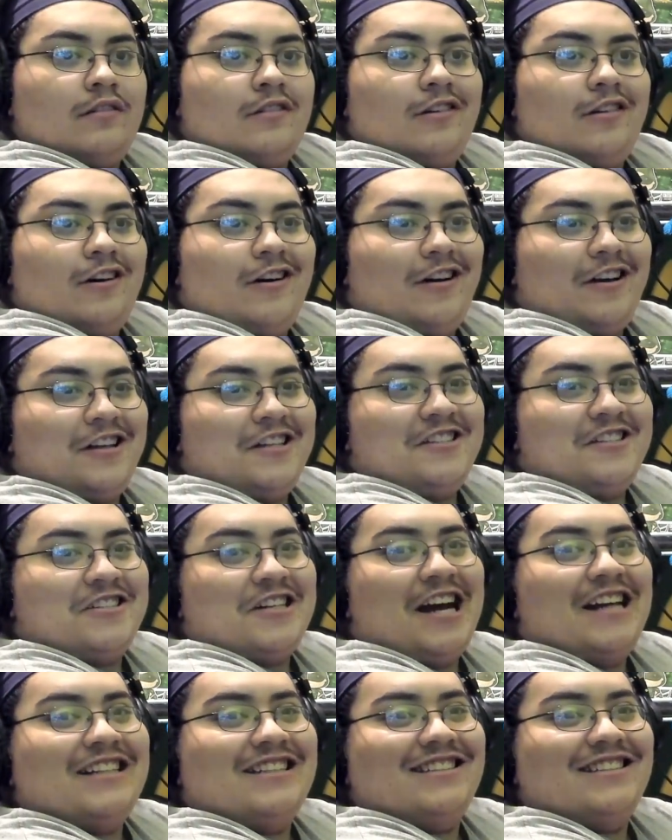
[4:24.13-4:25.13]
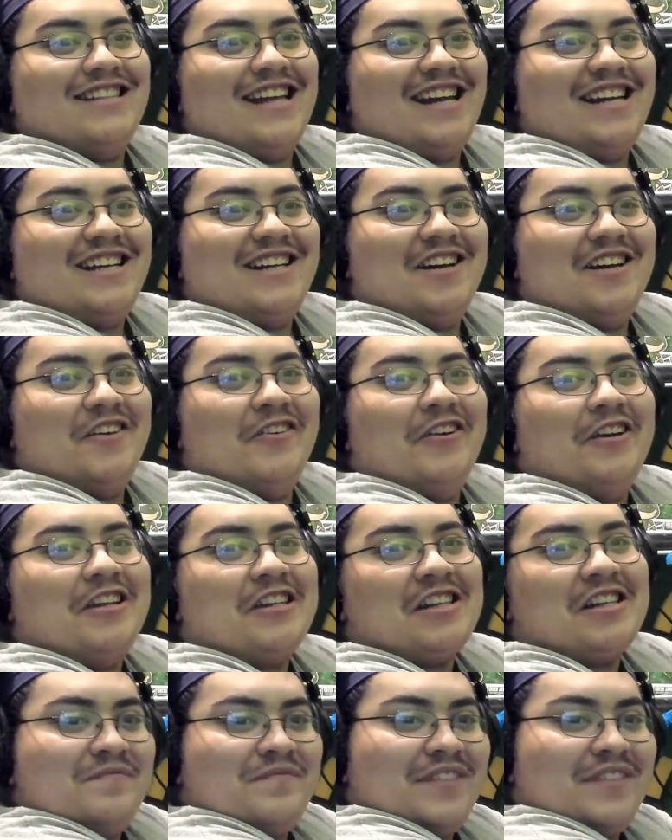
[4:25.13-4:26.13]
Oh, he tried to take
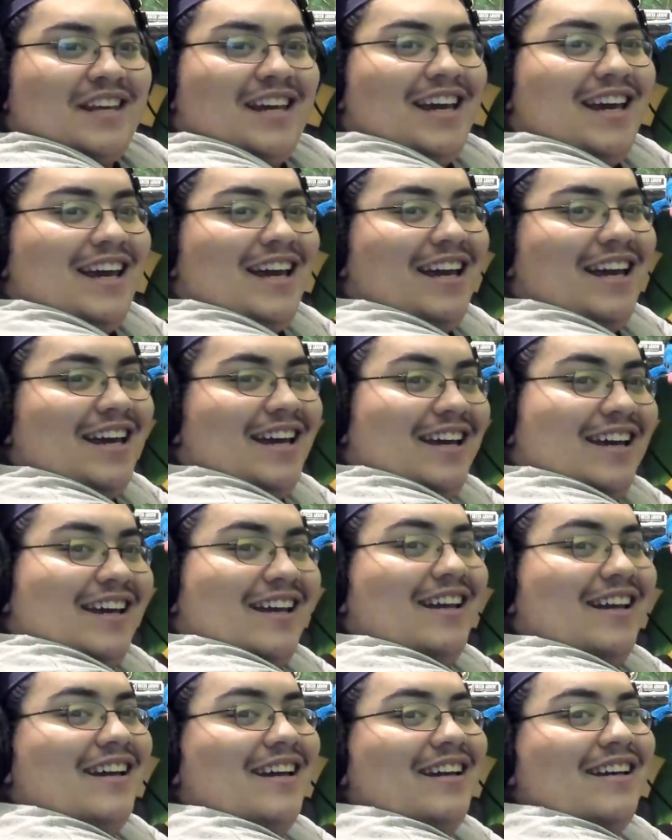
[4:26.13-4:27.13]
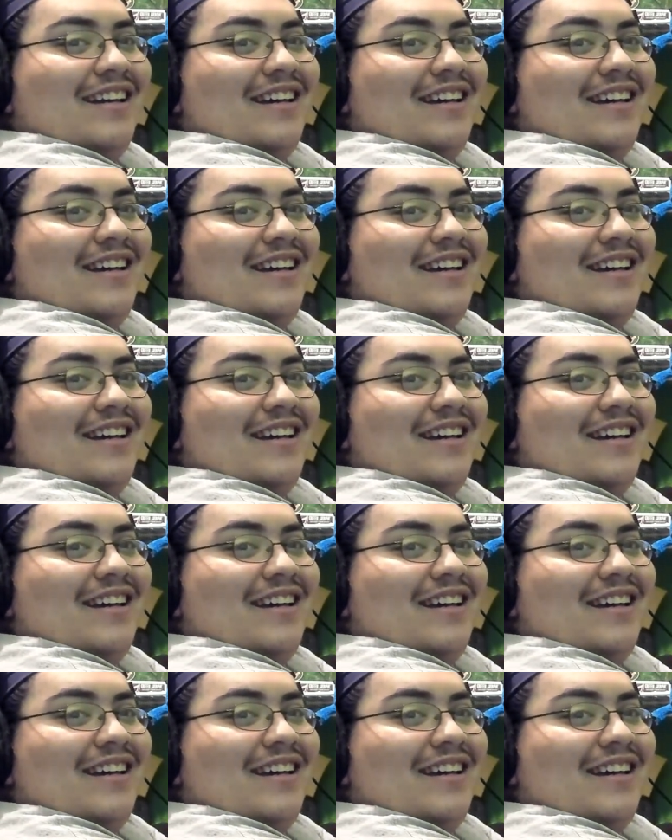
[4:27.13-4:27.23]
notes. Hey.